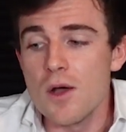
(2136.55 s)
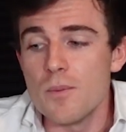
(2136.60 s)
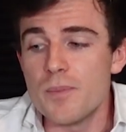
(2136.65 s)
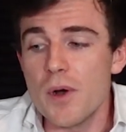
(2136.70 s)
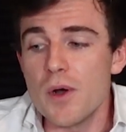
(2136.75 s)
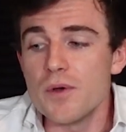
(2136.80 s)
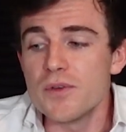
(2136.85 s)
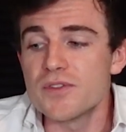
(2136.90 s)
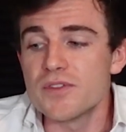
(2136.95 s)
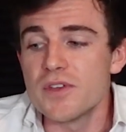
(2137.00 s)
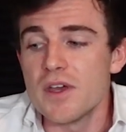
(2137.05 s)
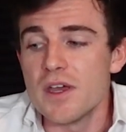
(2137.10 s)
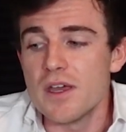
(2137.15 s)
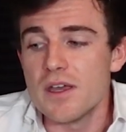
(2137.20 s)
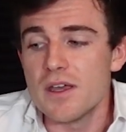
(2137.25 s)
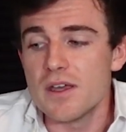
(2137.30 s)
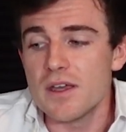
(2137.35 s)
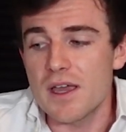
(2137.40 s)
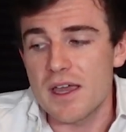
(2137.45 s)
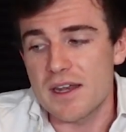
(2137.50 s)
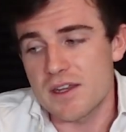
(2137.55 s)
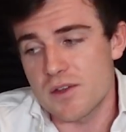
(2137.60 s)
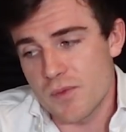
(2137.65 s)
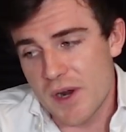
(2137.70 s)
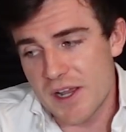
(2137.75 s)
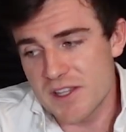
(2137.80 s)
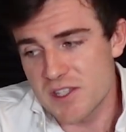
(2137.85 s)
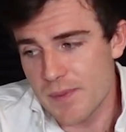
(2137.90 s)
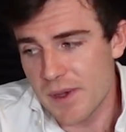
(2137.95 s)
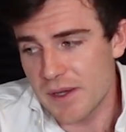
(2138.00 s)
Both, and he
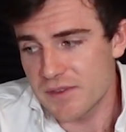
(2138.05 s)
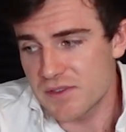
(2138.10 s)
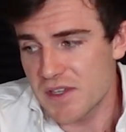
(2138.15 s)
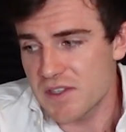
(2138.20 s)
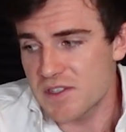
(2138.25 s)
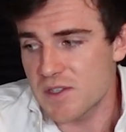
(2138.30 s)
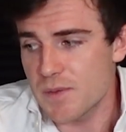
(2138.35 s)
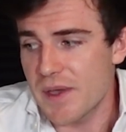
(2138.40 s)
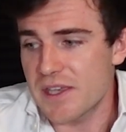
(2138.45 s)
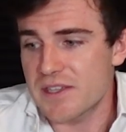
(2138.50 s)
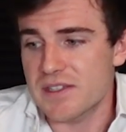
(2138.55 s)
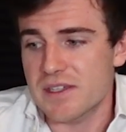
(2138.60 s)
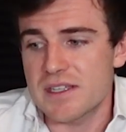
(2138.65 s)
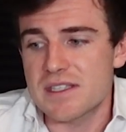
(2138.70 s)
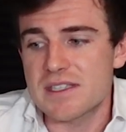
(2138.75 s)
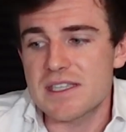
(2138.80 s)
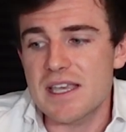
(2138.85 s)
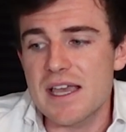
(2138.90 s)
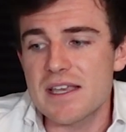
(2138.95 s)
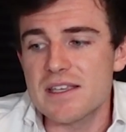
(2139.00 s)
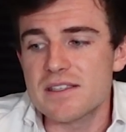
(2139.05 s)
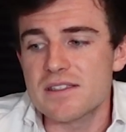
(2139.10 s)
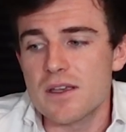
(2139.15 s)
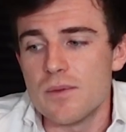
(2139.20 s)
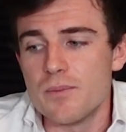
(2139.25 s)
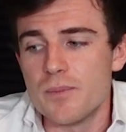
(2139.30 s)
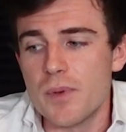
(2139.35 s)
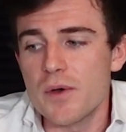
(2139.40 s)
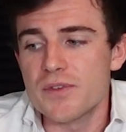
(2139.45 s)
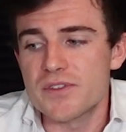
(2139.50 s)
writes about this, he basically says,
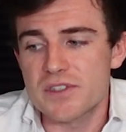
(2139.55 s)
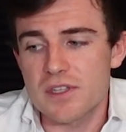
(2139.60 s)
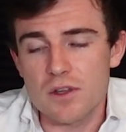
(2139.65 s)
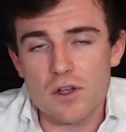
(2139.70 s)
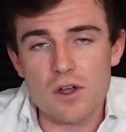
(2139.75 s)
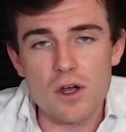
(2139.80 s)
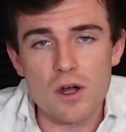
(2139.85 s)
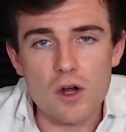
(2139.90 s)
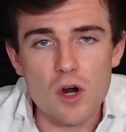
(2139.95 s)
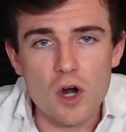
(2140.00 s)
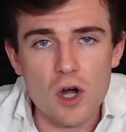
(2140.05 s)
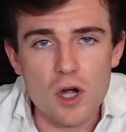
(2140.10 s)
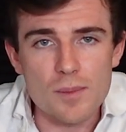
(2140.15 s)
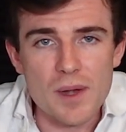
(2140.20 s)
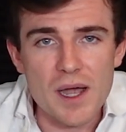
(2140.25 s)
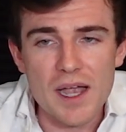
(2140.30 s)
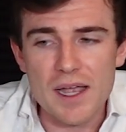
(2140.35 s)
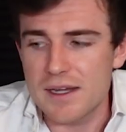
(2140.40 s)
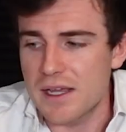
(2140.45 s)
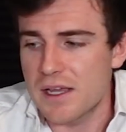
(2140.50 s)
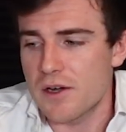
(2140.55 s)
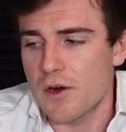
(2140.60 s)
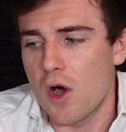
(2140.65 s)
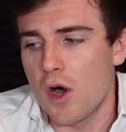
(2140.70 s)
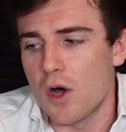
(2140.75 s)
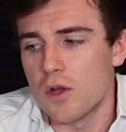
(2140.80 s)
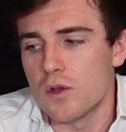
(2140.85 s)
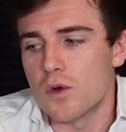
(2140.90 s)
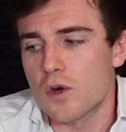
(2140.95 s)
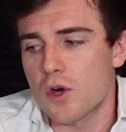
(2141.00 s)
both silicon carbide and
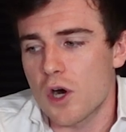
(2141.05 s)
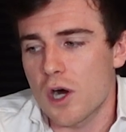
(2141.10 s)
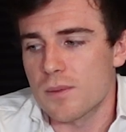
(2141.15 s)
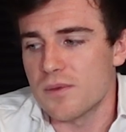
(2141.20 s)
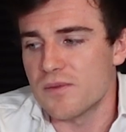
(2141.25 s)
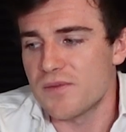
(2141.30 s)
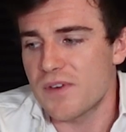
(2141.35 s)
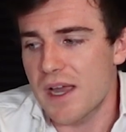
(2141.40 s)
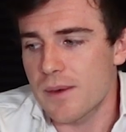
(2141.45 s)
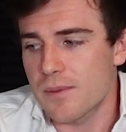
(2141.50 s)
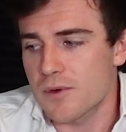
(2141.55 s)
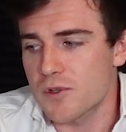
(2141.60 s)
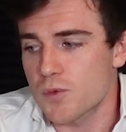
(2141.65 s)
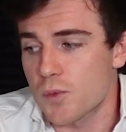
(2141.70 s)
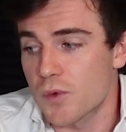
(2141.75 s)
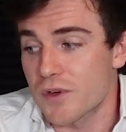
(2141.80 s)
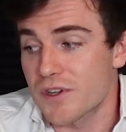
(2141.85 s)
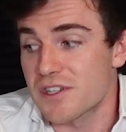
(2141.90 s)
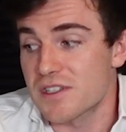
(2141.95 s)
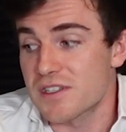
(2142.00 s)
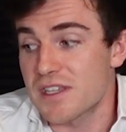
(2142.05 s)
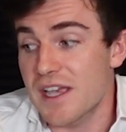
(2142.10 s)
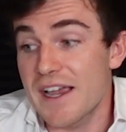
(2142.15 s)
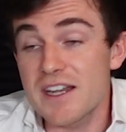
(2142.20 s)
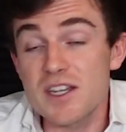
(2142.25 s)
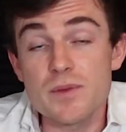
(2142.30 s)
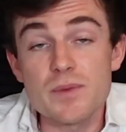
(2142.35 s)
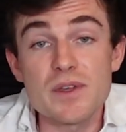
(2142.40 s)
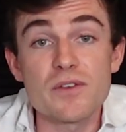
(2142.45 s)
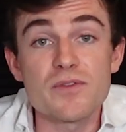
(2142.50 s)
hollow carbon fibers were
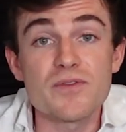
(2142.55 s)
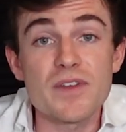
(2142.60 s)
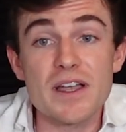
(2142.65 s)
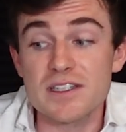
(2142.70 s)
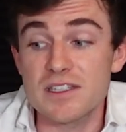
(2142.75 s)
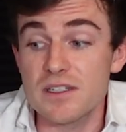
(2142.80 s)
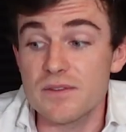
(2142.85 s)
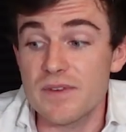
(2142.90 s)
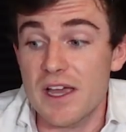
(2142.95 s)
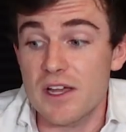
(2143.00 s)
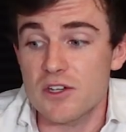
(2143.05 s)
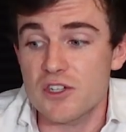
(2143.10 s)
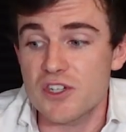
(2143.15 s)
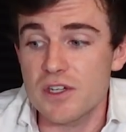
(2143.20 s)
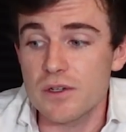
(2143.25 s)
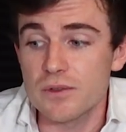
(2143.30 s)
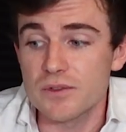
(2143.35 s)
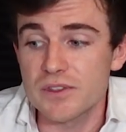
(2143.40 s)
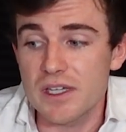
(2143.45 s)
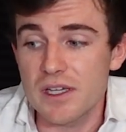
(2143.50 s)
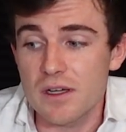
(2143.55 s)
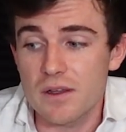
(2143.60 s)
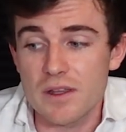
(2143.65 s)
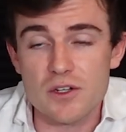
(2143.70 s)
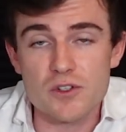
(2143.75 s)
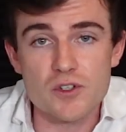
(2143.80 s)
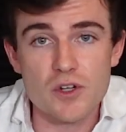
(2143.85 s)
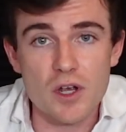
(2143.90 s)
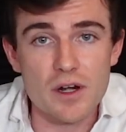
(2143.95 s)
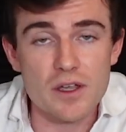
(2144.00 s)
designed to be effective at shielding
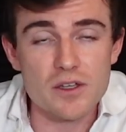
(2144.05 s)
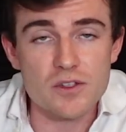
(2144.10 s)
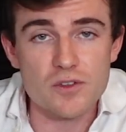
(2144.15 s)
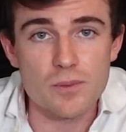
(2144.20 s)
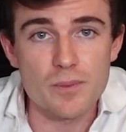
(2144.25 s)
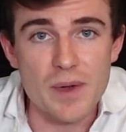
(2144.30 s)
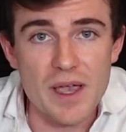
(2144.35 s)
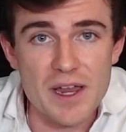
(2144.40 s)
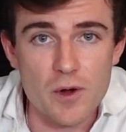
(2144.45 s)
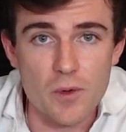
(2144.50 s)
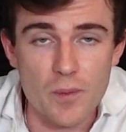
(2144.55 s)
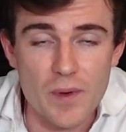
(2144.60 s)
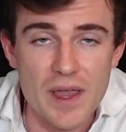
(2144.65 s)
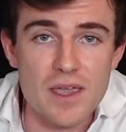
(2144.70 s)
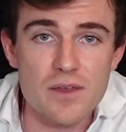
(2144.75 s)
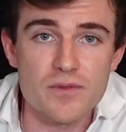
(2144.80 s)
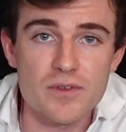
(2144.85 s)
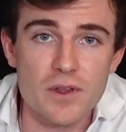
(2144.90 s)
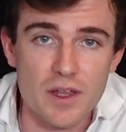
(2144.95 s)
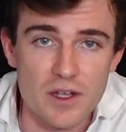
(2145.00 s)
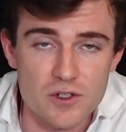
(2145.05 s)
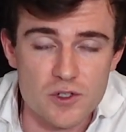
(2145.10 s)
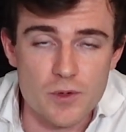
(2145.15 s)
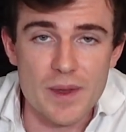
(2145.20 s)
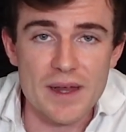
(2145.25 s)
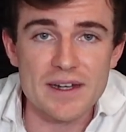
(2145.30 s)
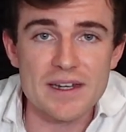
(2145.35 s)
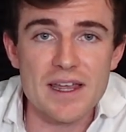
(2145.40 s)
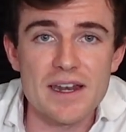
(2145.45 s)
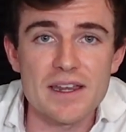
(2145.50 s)
electronics from microwave
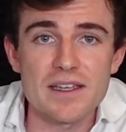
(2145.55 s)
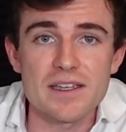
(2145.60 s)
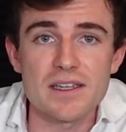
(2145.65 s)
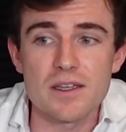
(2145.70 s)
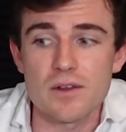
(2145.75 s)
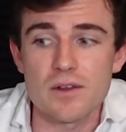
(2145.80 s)
electromagnetic